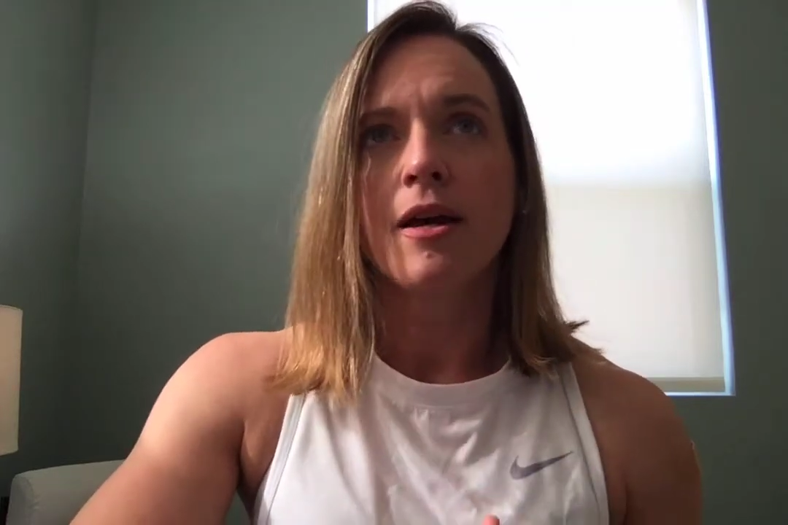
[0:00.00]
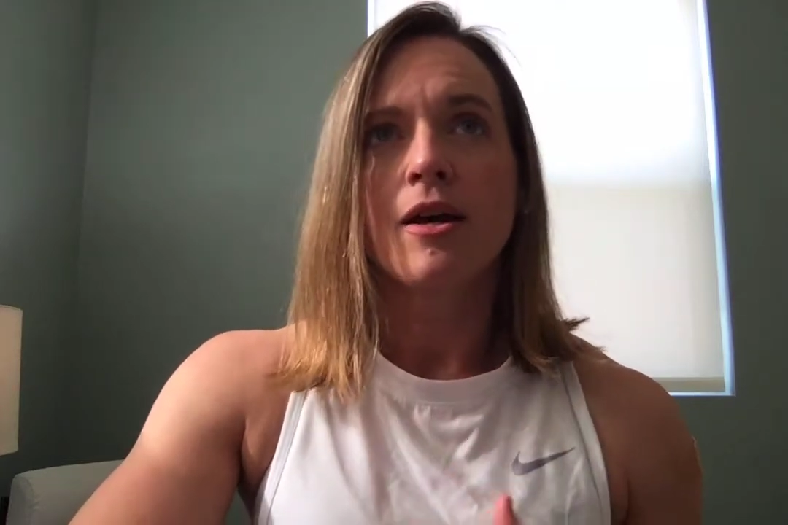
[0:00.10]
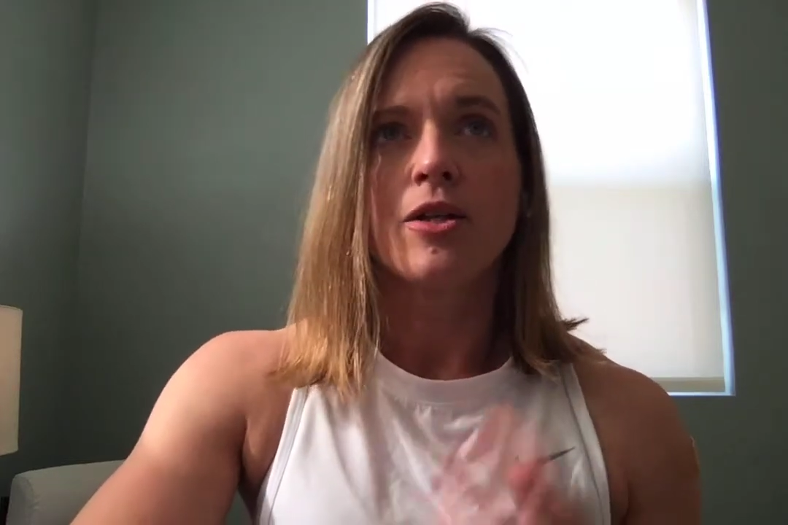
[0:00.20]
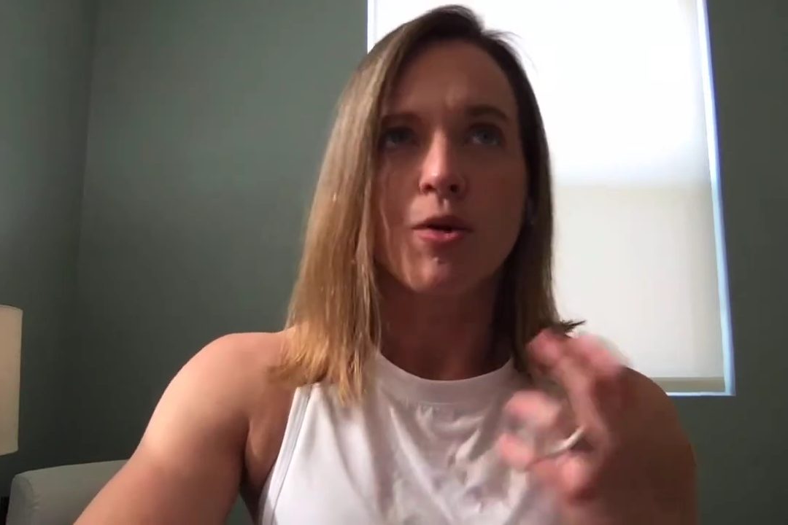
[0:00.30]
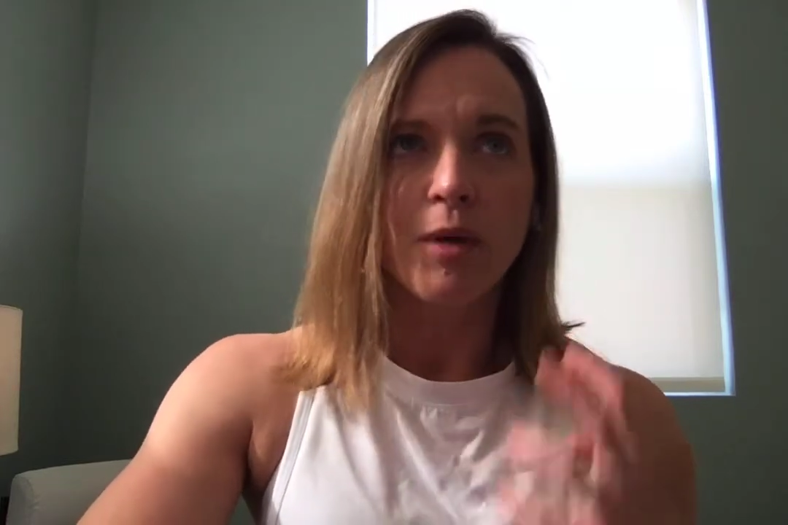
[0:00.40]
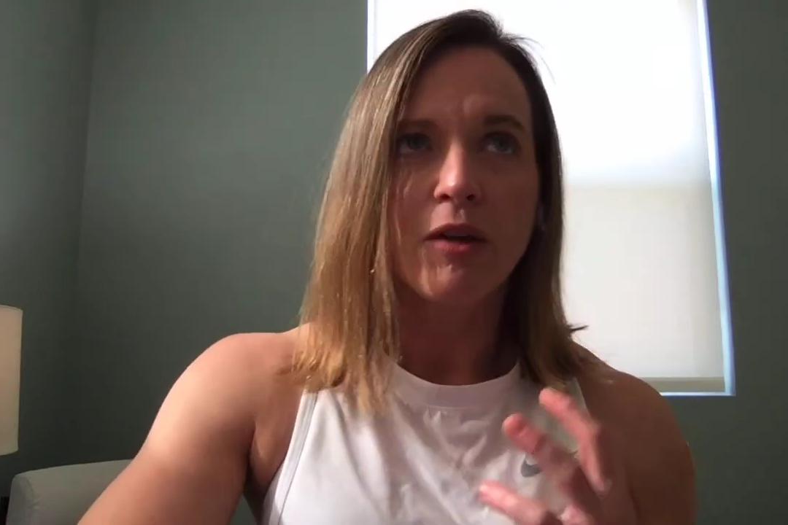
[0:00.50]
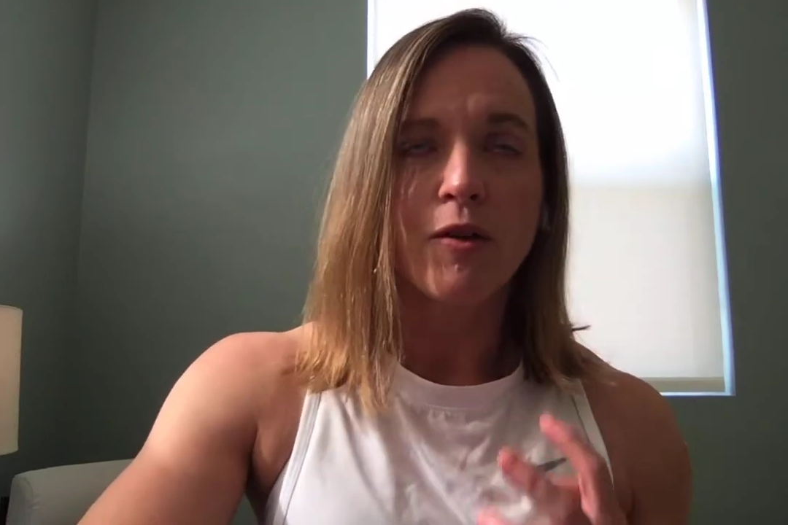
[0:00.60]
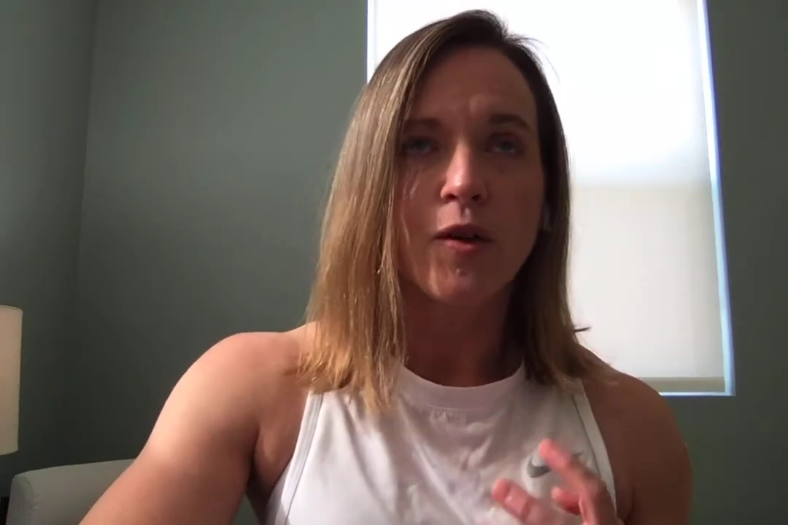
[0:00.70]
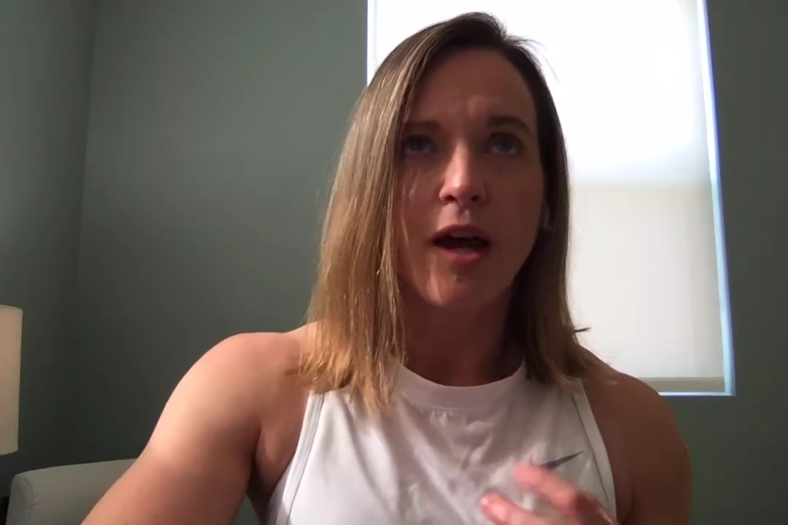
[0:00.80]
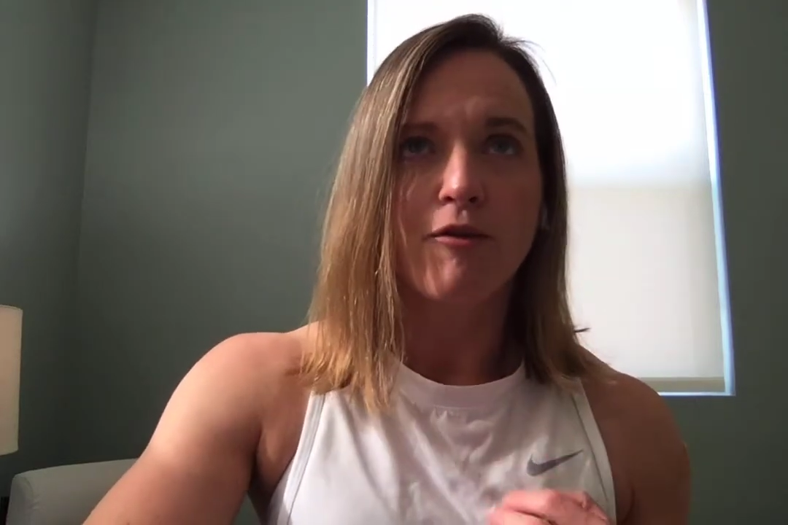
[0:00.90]
So be on the
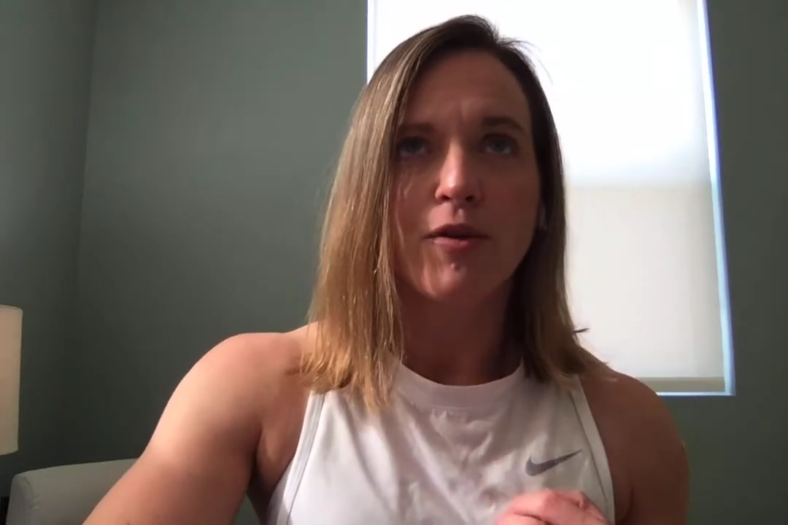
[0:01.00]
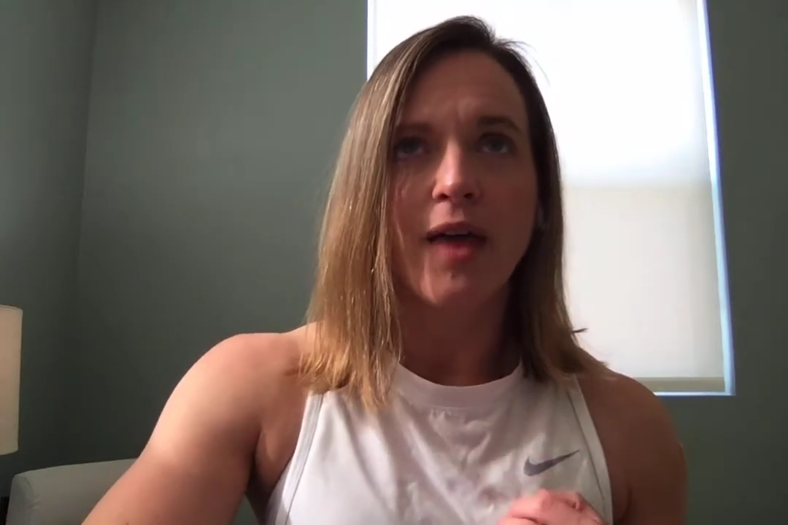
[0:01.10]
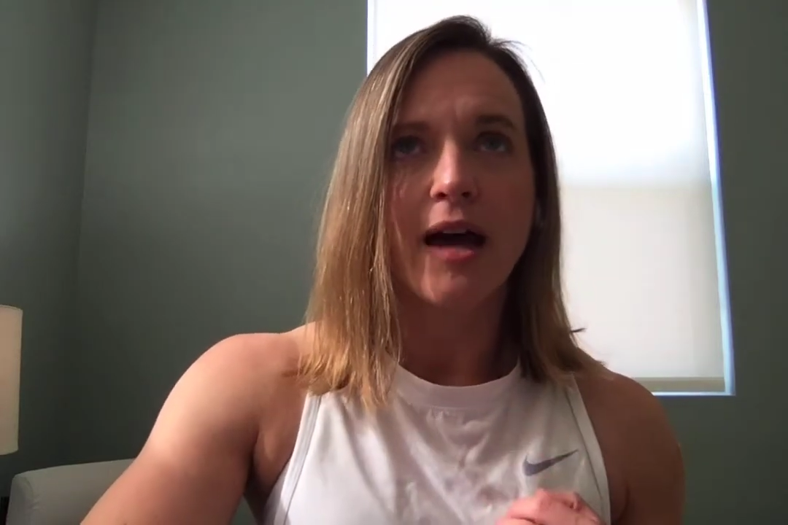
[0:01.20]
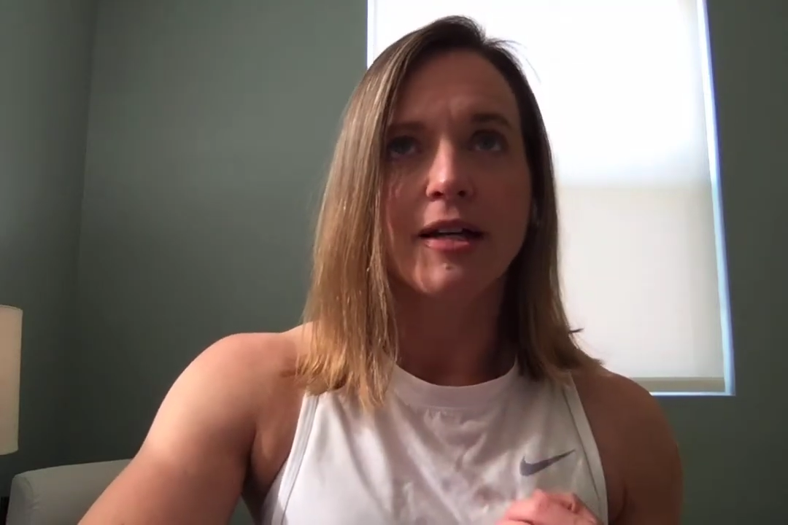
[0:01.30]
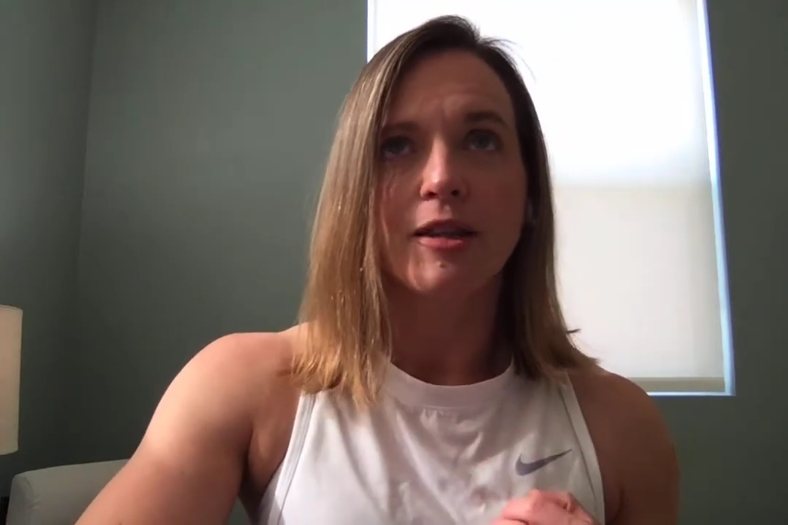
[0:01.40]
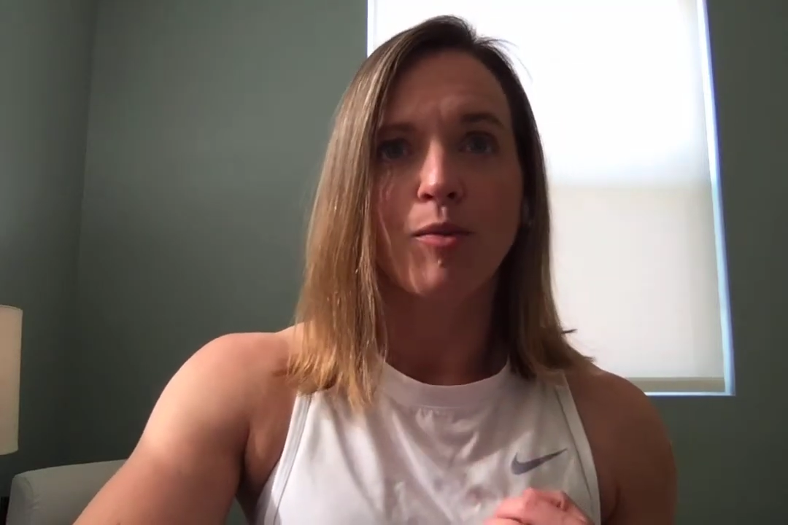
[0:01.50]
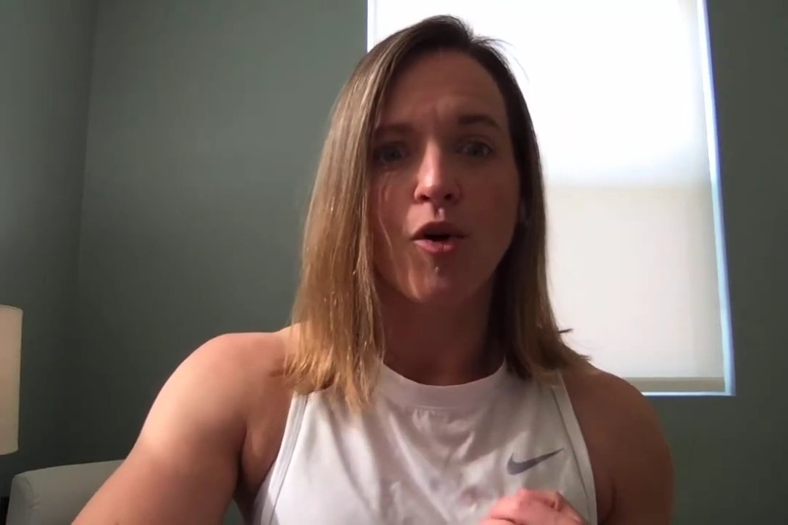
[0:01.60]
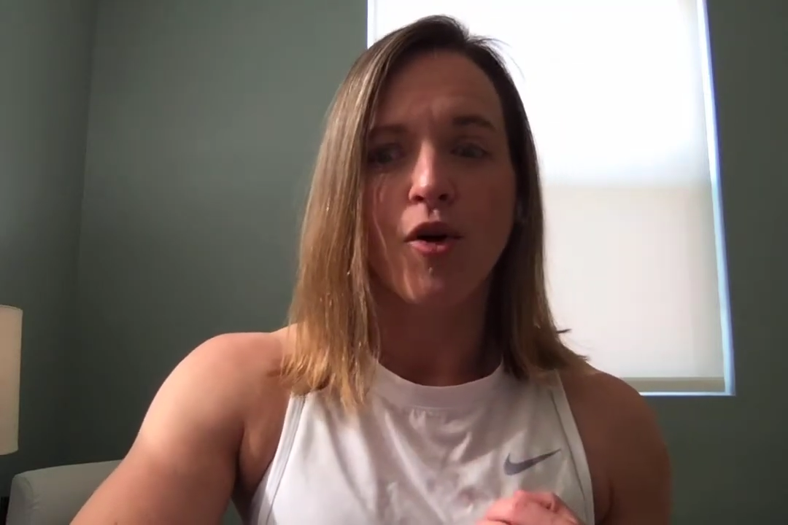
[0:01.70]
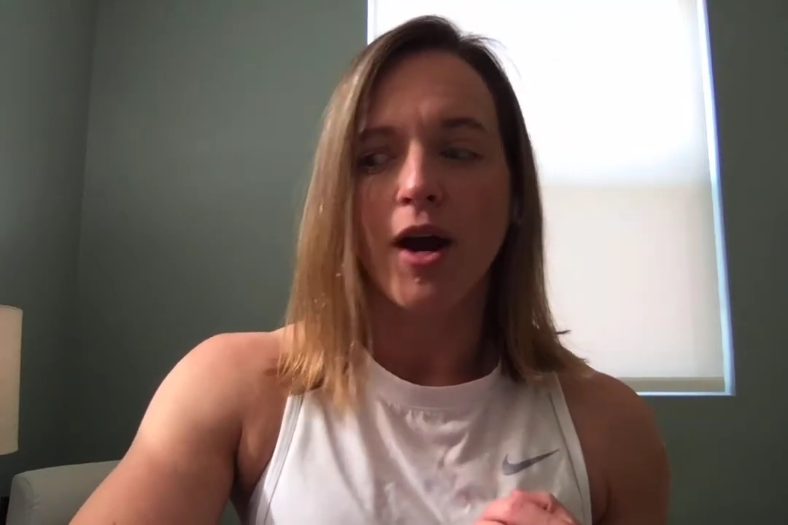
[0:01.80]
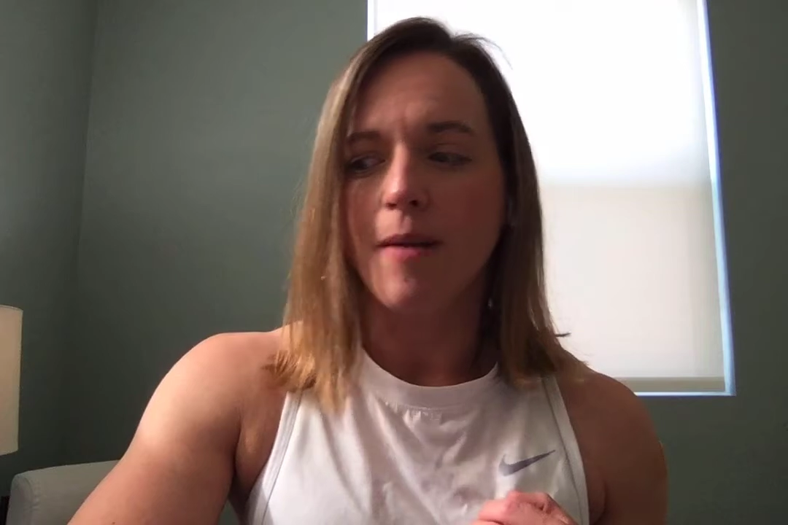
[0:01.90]
lookout for that in the
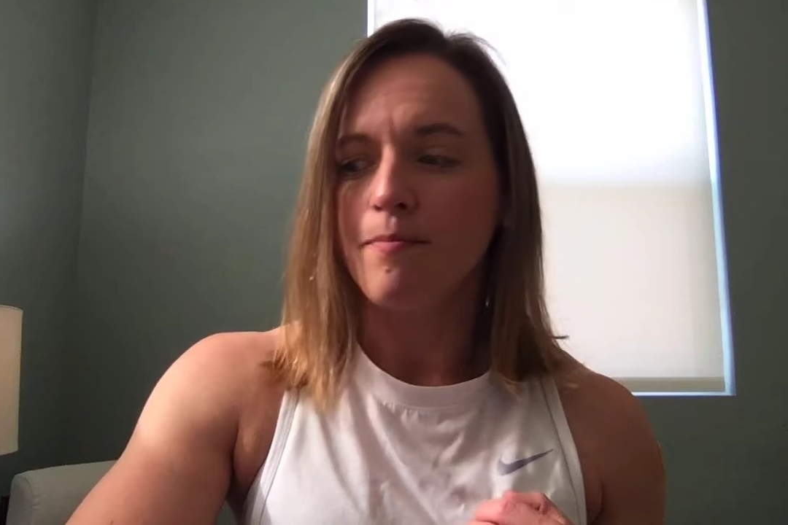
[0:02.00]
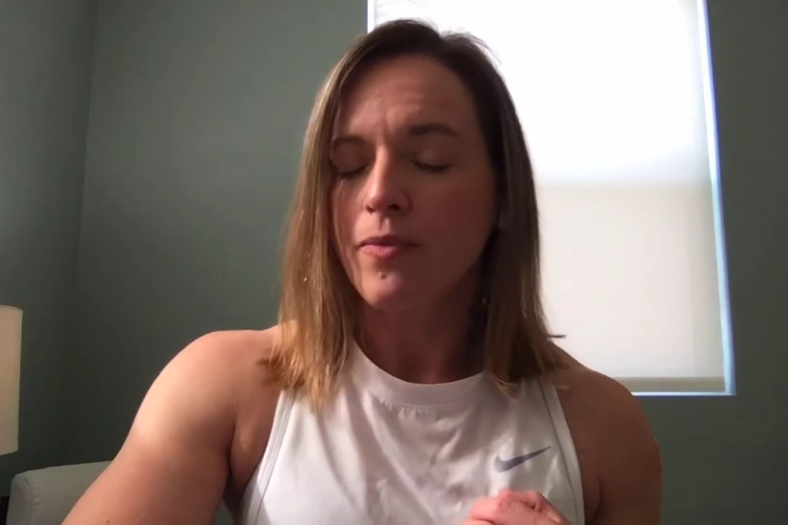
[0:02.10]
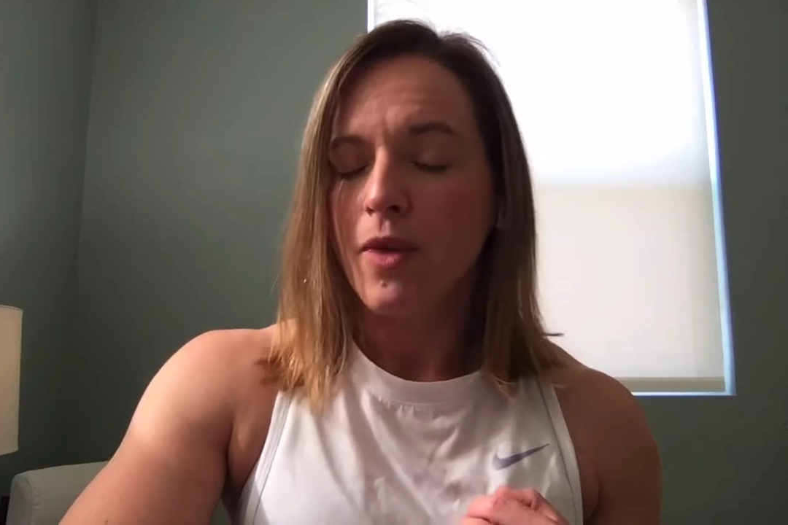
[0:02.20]
program.